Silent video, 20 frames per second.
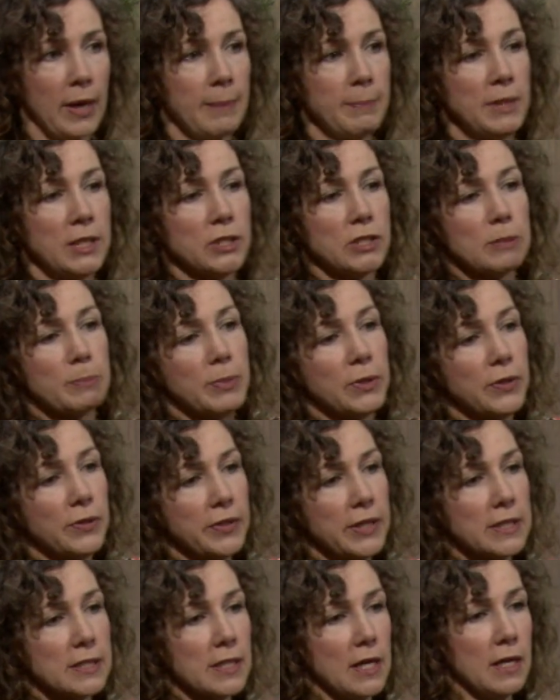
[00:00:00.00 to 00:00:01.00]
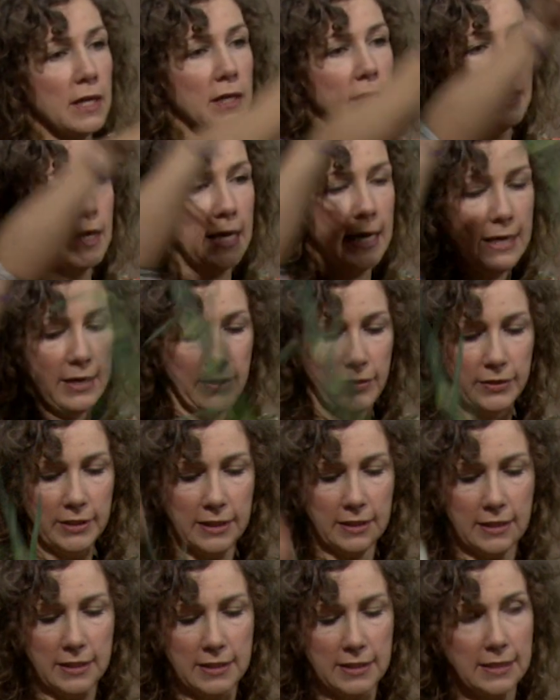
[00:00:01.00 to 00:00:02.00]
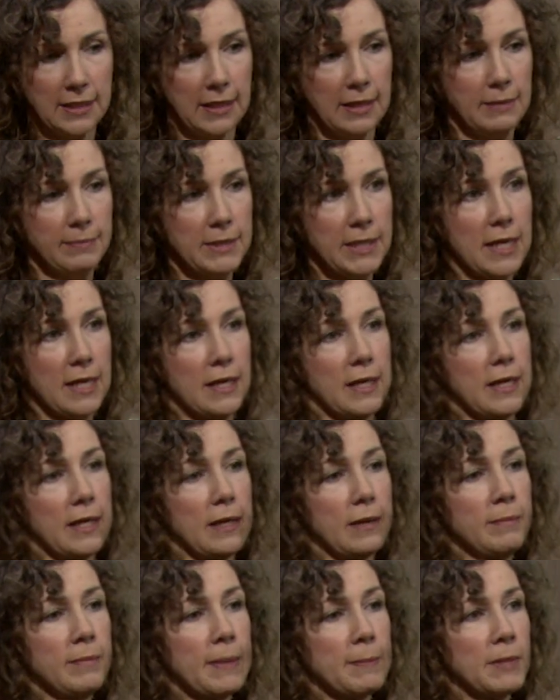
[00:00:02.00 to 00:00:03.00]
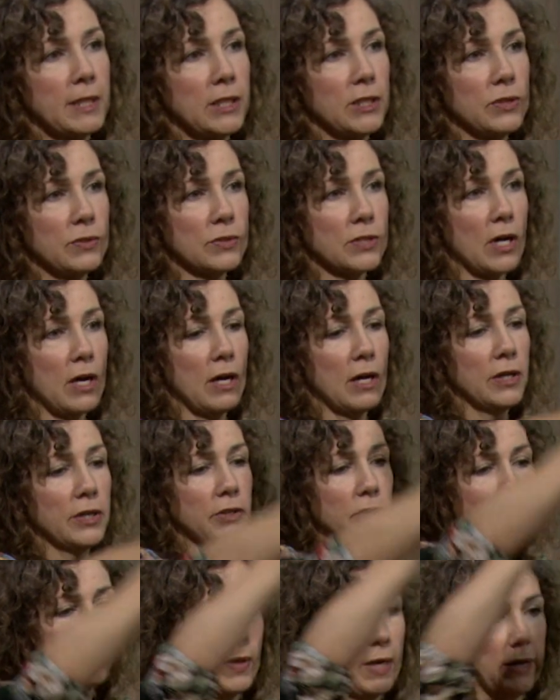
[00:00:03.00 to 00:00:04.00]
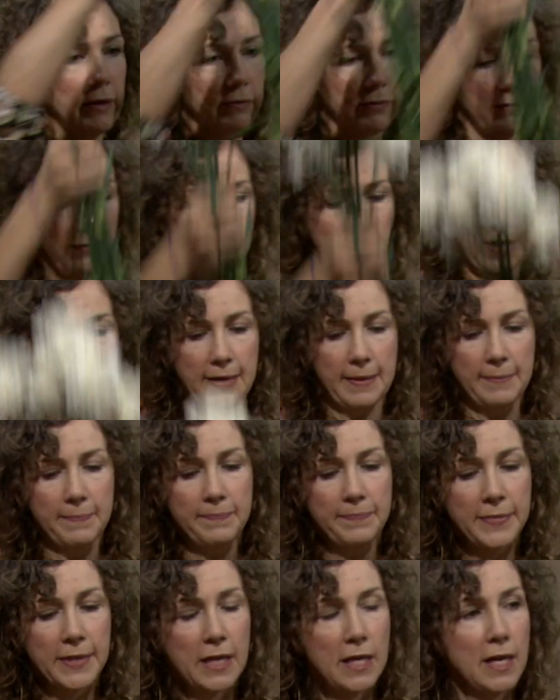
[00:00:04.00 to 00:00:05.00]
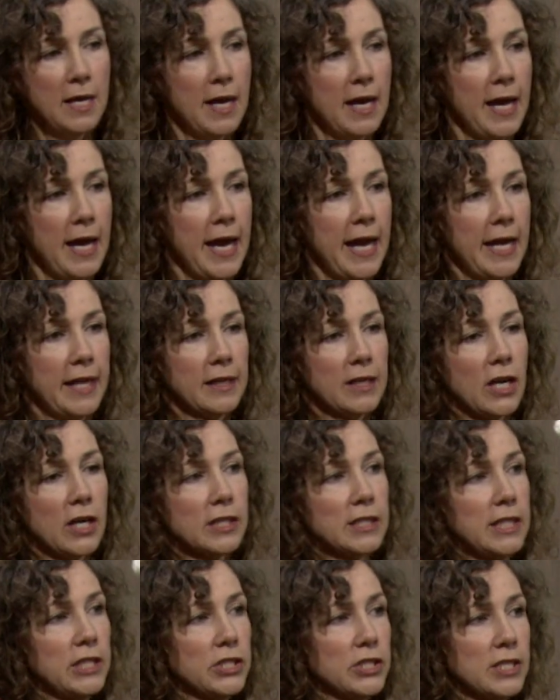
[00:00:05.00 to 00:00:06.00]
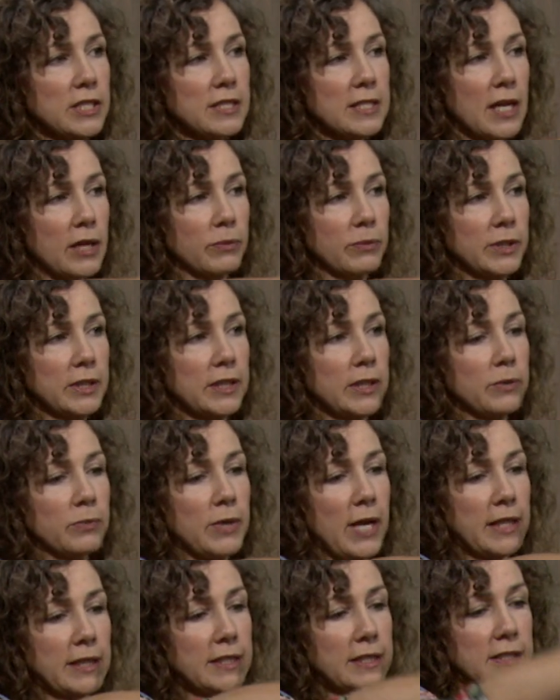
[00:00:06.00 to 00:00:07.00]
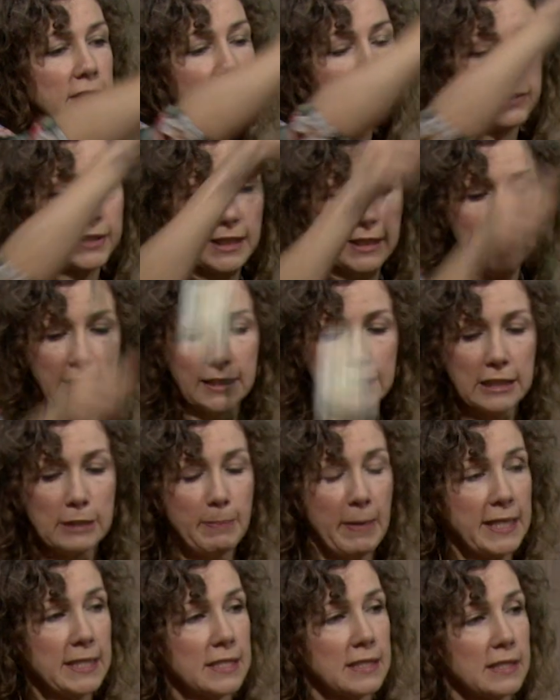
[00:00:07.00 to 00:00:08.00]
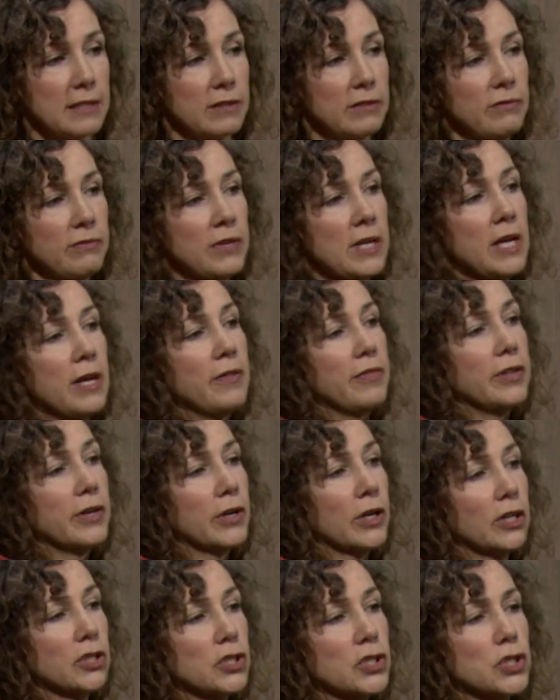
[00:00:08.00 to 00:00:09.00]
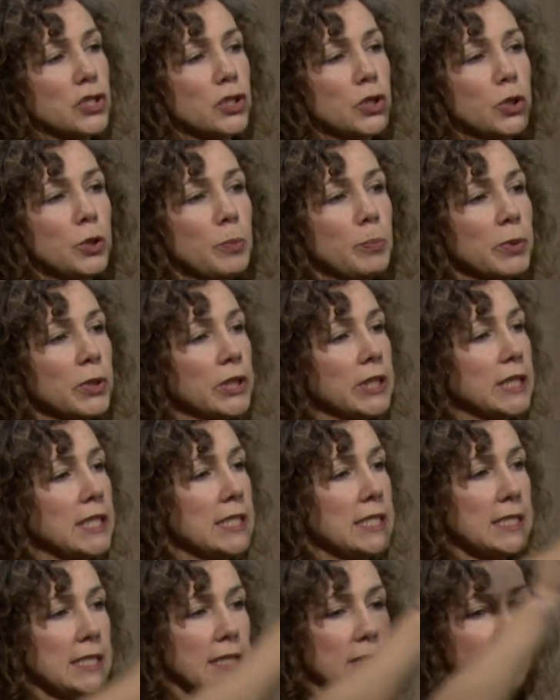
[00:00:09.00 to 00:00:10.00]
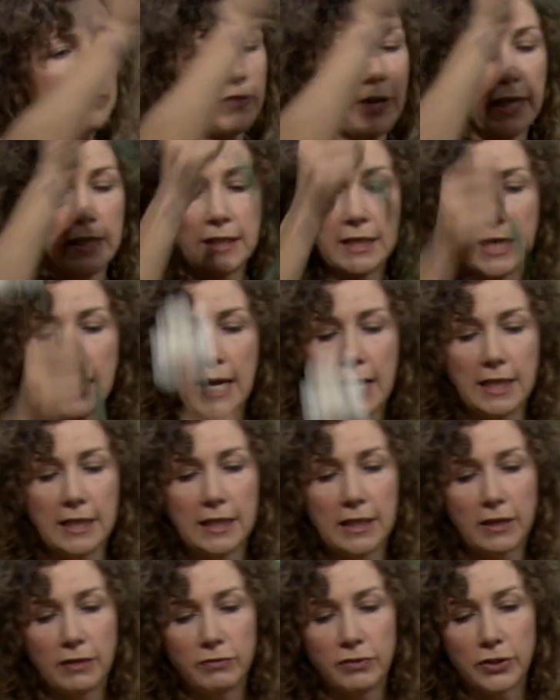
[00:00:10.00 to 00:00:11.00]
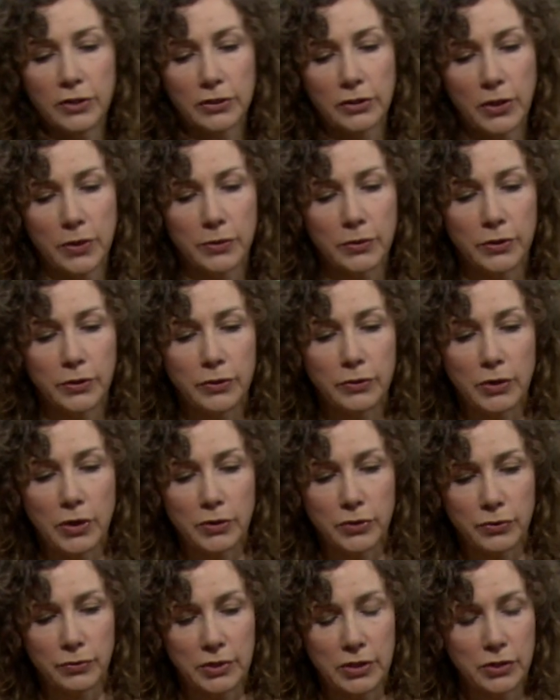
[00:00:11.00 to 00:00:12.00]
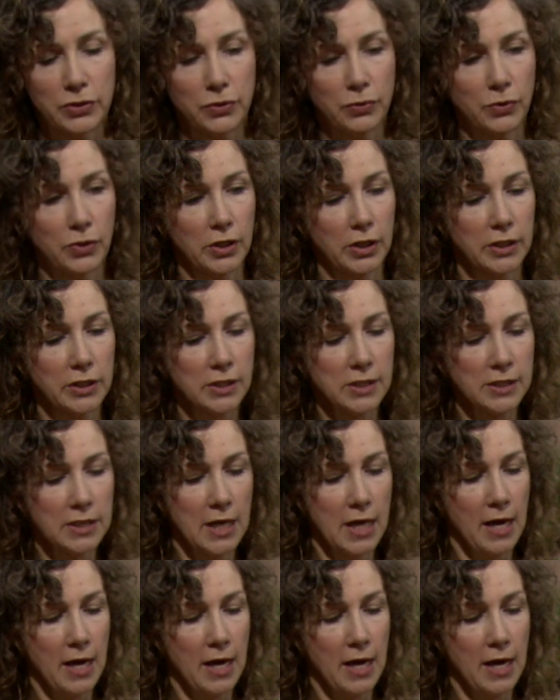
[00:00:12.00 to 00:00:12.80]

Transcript: I'm going to just pull these all out at the same time. I'm going to use all 12 of them. And carnations are really relatively inexpensive. They're super easy to find at any of your local grocery stores.